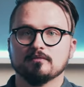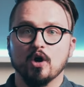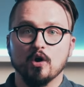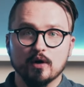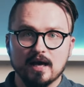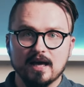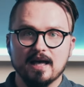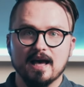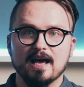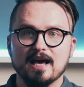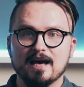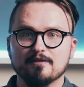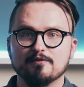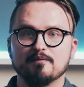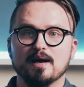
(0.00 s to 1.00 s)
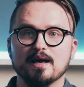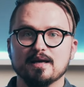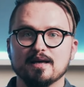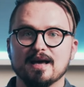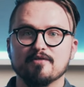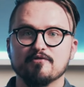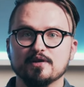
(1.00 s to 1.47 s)
Okay, I have my
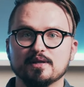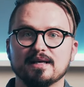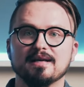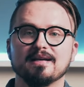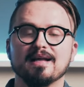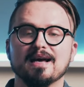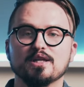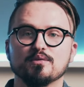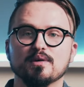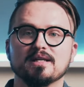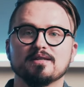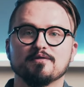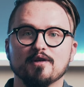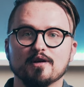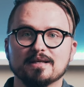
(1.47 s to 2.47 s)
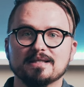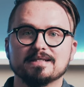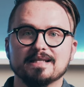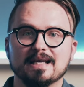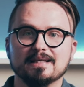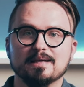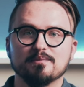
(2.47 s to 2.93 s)
everyday lightweight vlogging
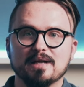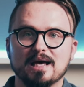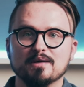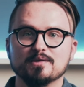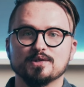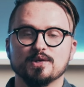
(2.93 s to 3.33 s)
setup now,